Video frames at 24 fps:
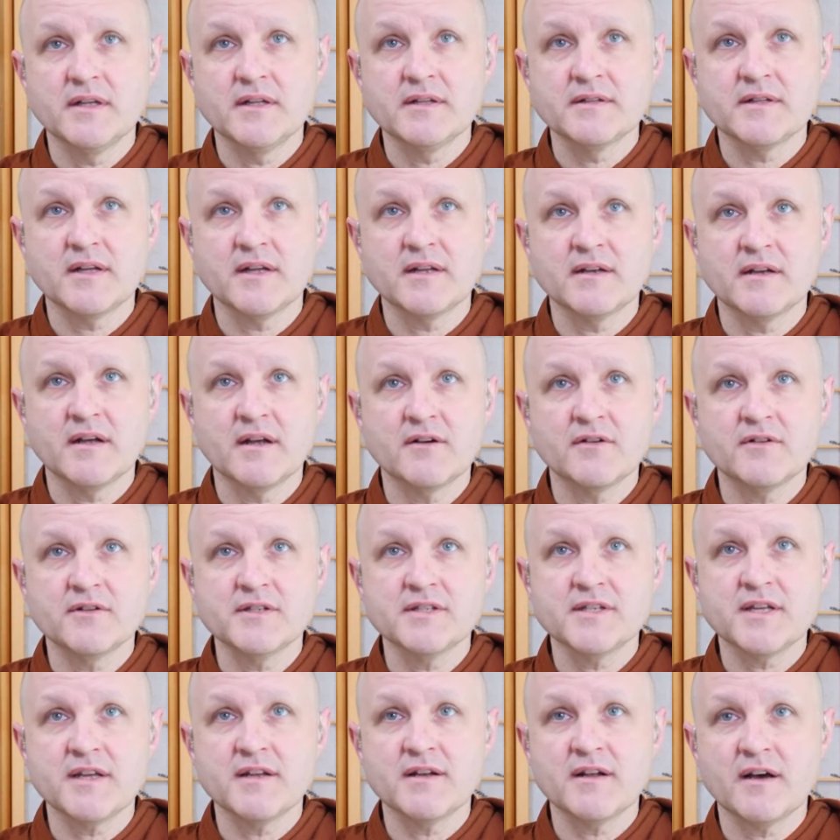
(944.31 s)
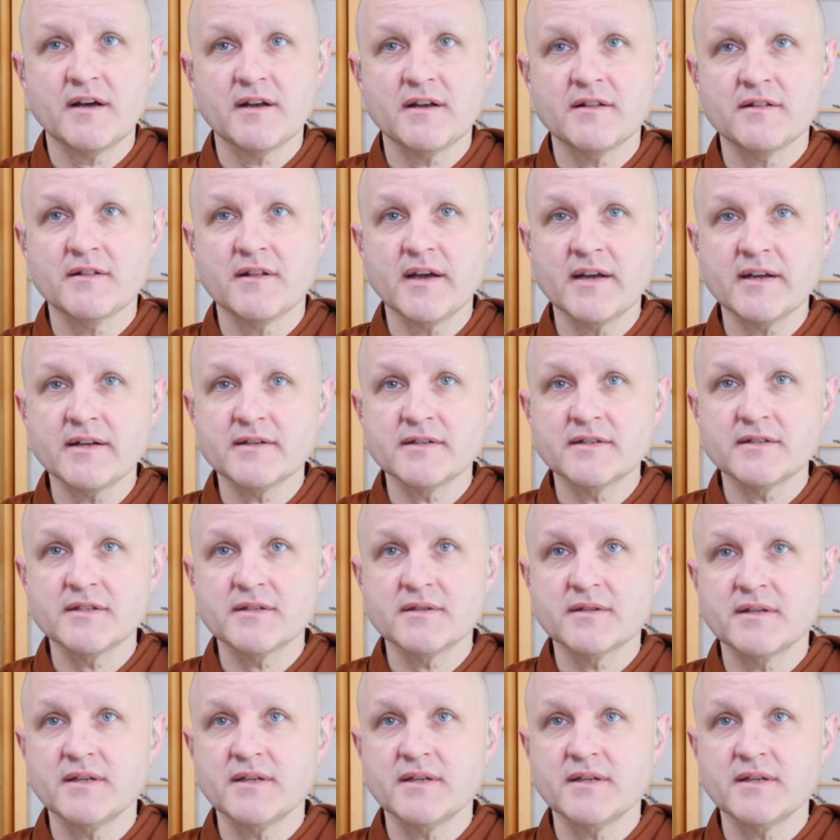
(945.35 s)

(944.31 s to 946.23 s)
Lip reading: that not only is he not enlightened,